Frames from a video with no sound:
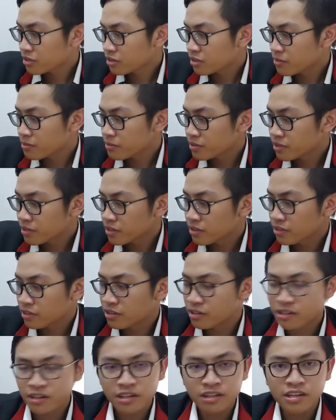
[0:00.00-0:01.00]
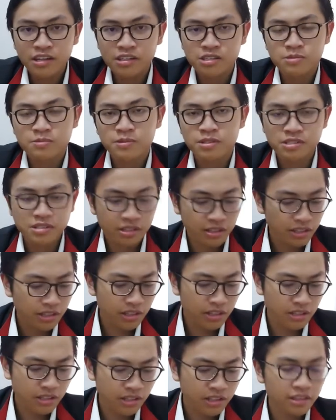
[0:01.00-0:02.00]
competitor,
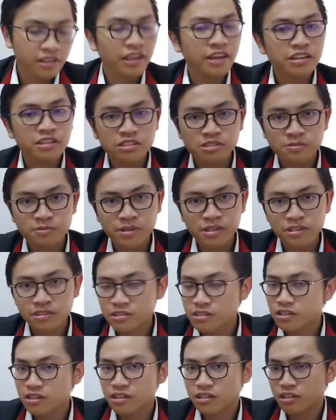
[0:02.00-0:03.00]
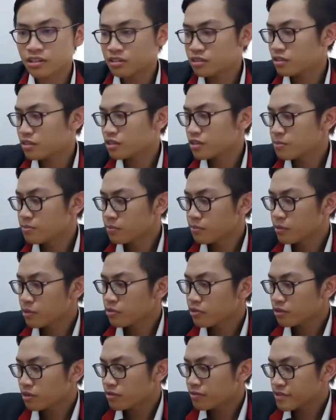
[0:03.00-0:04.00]
especially in Lightspeed. The
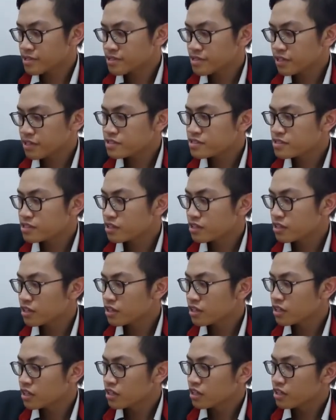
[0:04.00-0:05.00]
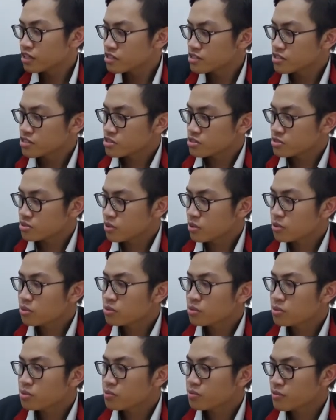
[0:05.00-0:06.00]
power efficiency is so